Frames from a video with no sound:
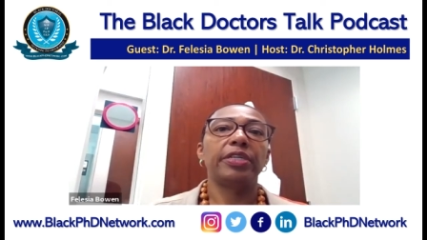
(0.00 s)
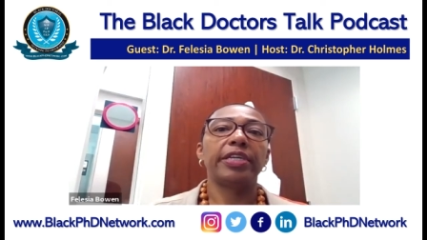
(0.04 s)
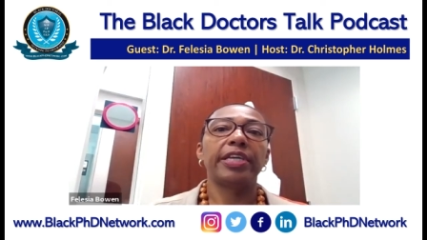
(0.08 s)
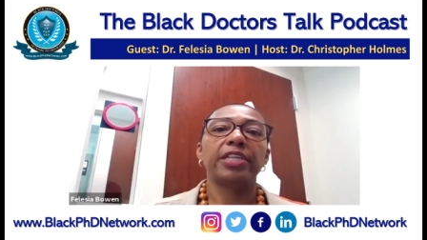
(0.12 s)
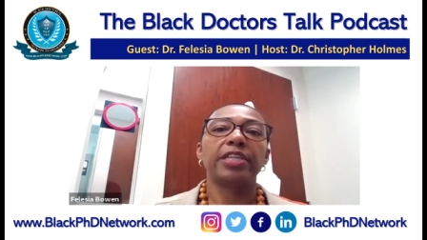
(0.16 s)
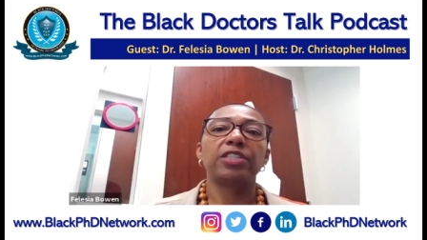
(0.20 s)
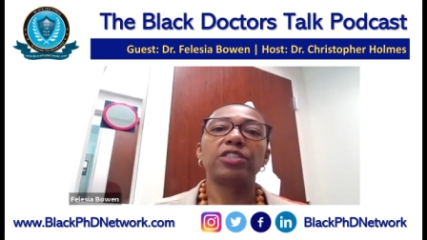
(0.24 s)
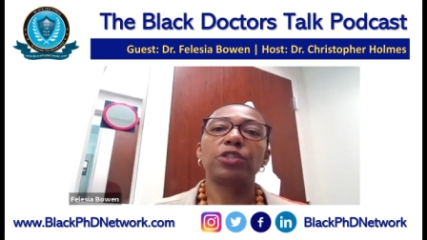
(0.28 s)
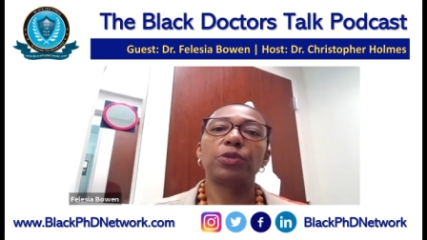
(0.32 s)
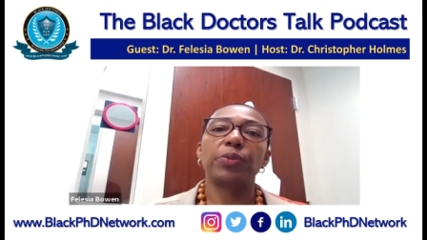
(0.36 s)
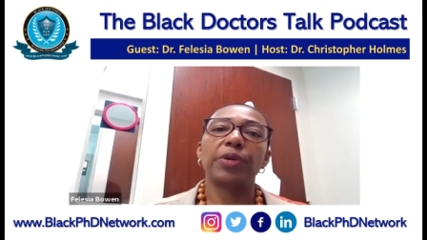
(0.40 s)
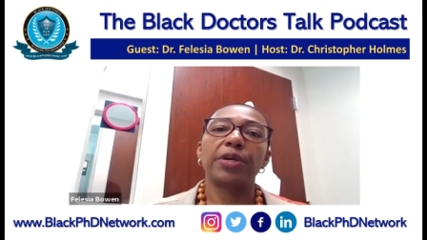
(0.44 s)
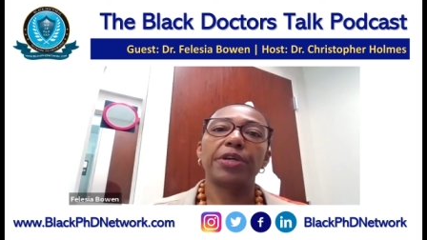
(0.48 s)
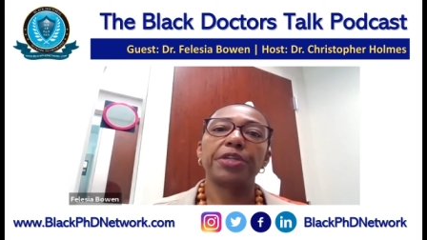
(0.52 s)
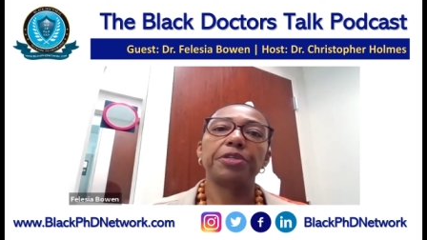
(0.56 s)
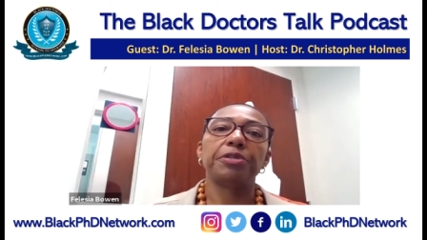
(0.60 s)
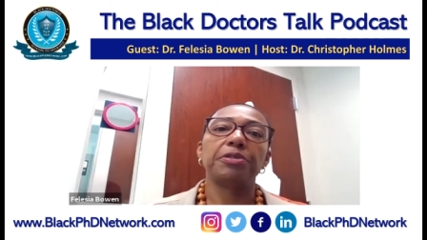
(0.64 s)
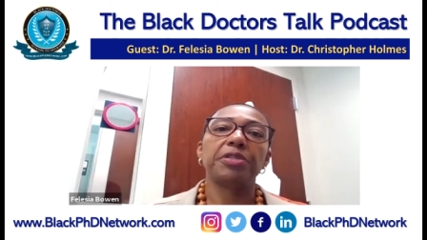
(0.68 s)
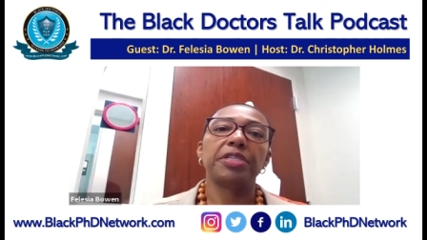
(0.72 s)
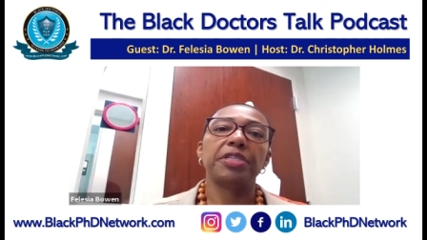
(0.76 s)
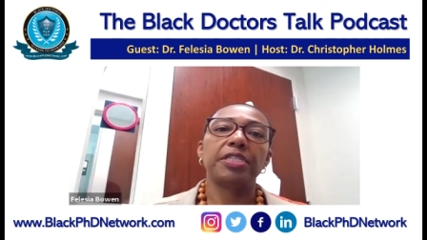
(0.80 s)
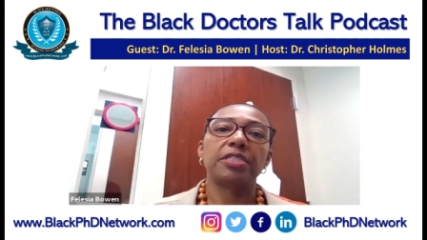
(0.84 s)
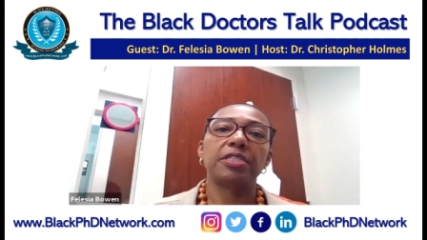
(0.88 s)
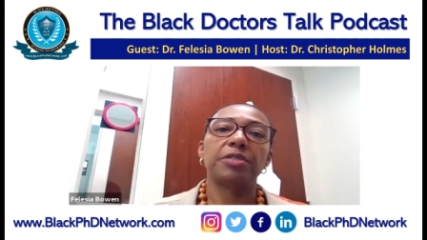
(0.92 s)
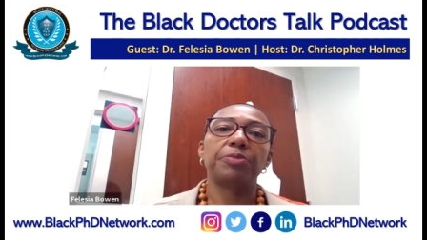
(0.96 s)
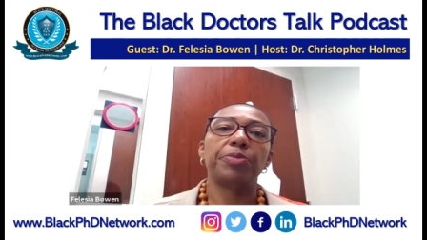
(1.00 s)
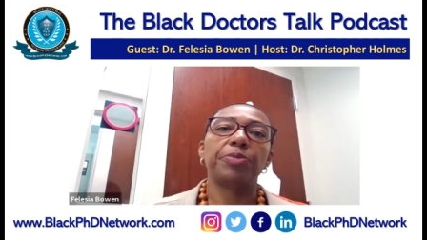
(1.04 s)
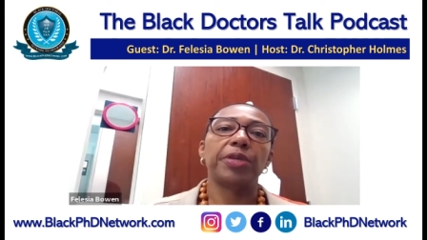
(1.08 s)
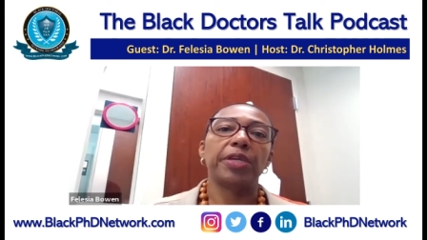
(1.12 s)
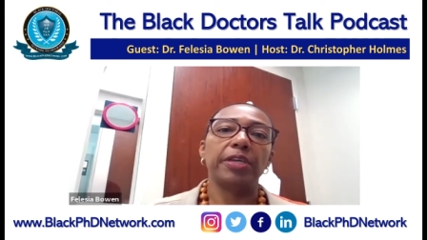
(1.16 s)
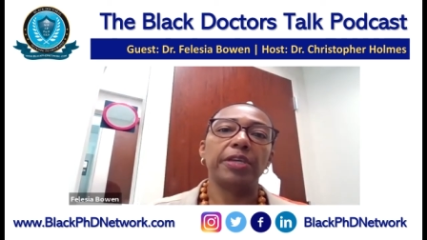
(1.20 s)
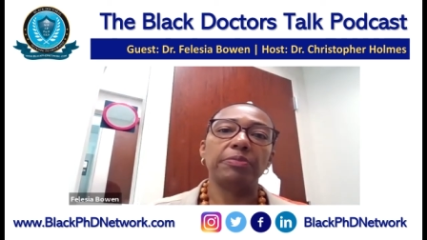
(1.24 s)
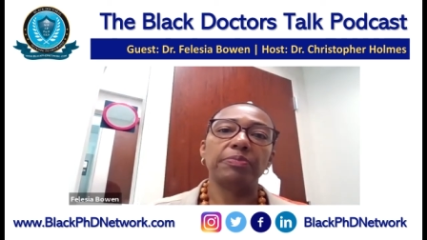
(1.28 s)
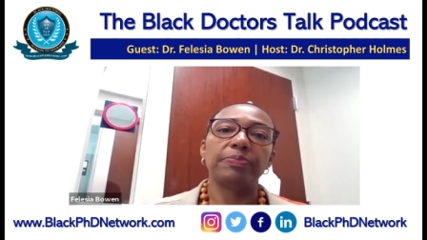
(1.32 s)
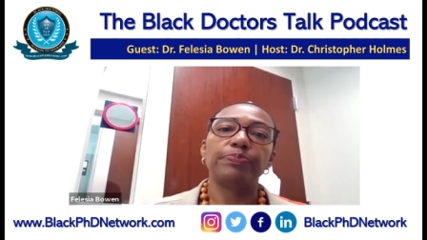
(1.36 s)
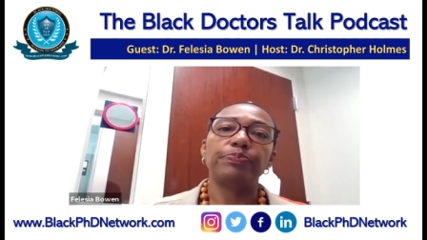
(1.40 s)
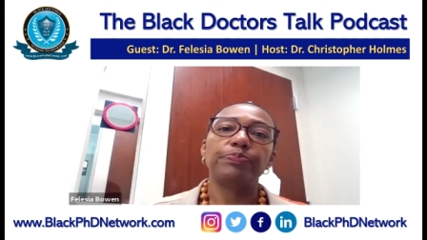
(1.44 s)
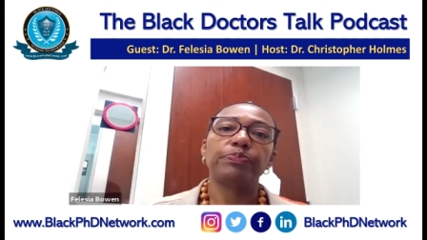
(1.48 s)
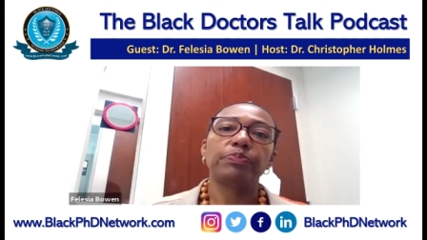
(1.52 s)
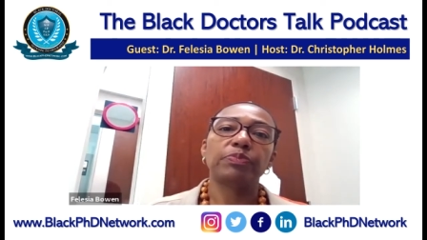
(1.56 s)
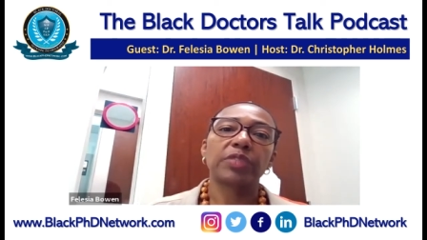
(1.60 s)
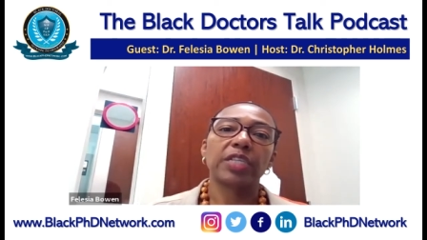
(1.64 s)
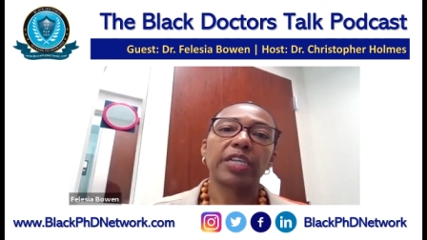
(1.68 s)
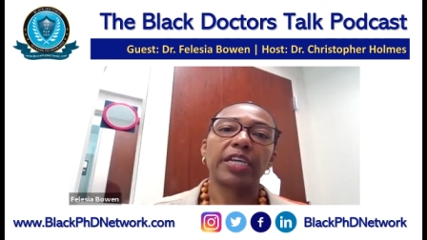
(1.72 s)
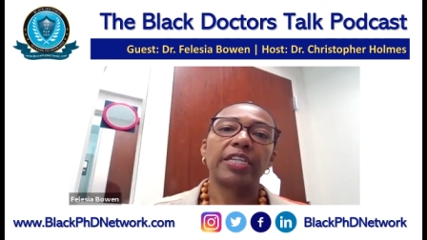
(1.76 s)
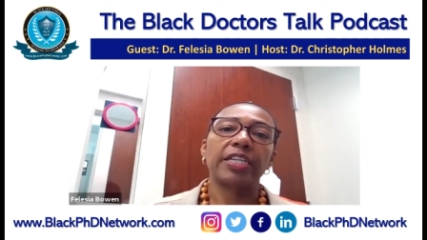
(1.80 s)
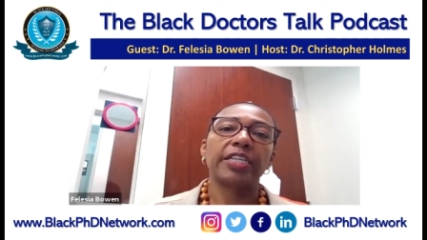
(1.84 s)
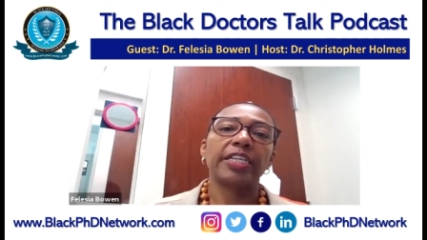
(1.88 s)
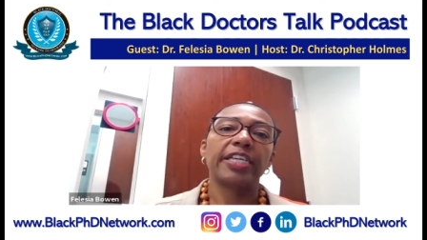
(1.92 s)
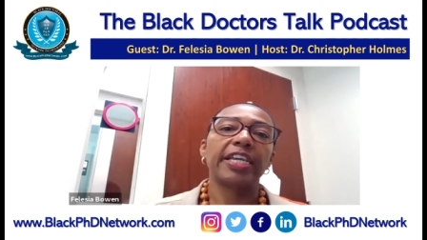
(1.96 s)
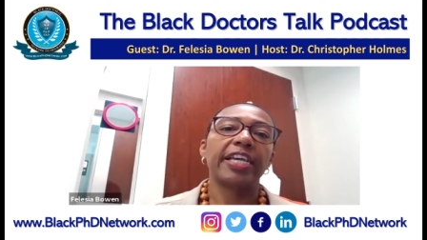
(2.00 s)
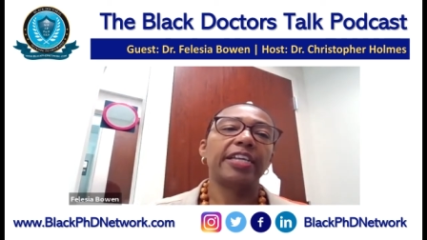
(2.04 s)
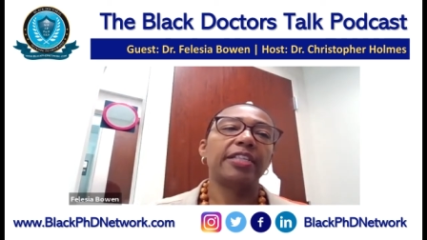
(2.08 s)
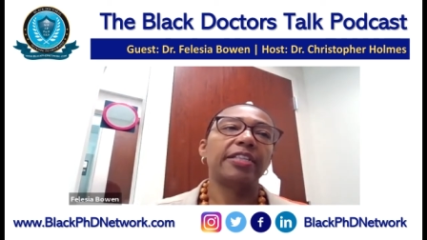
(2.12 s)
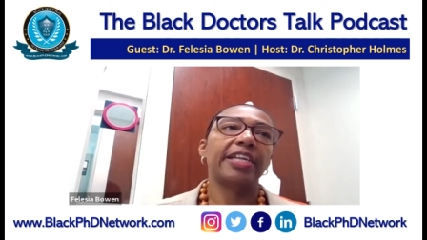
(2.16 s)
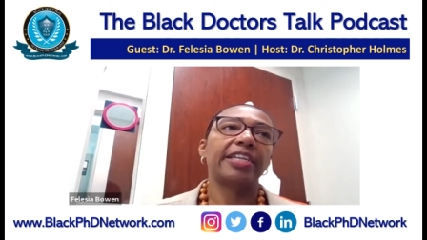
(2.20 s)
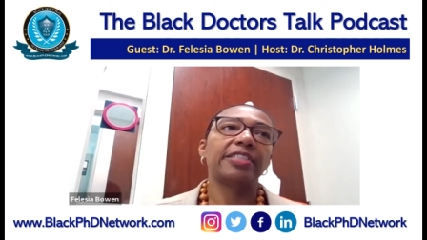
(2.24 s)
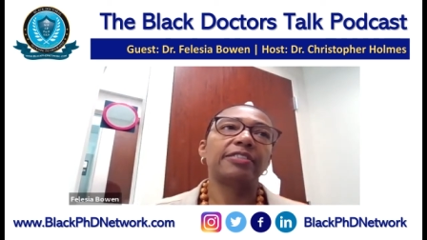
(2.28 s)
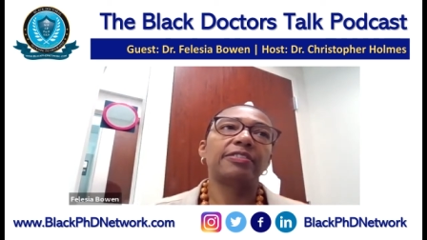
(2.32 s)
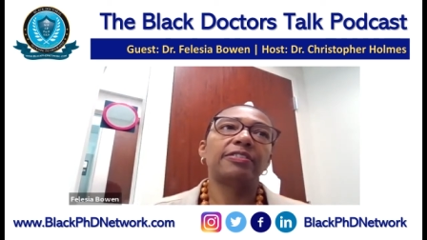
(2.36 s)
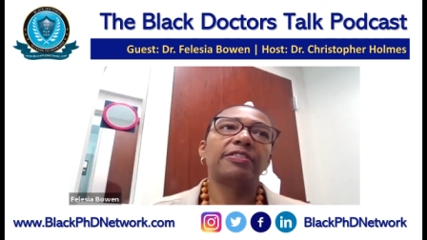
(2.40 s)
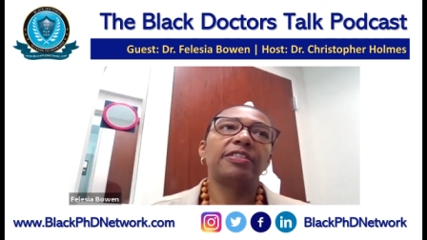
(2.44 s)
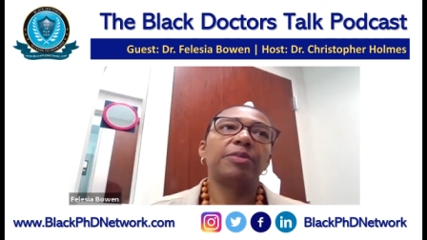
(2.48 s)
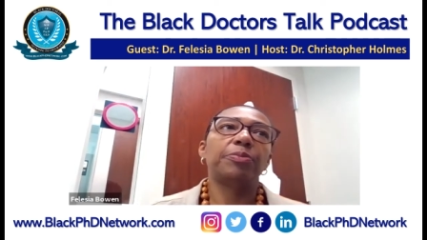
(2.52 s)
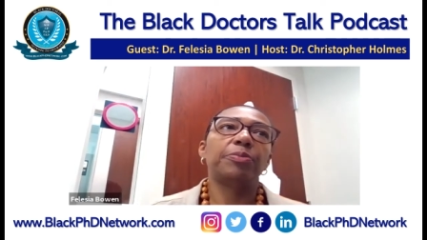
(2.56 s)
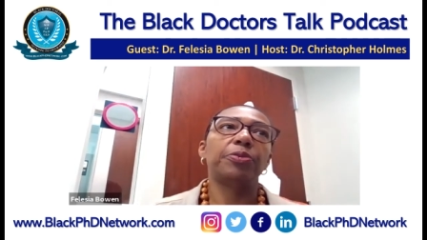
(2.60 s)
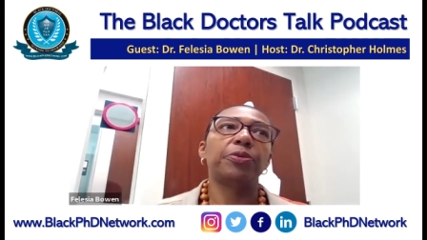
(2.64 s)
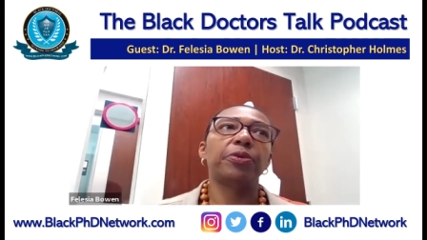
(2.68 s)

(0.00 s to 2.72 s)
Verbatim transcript: get to where you need to be. And again, that's the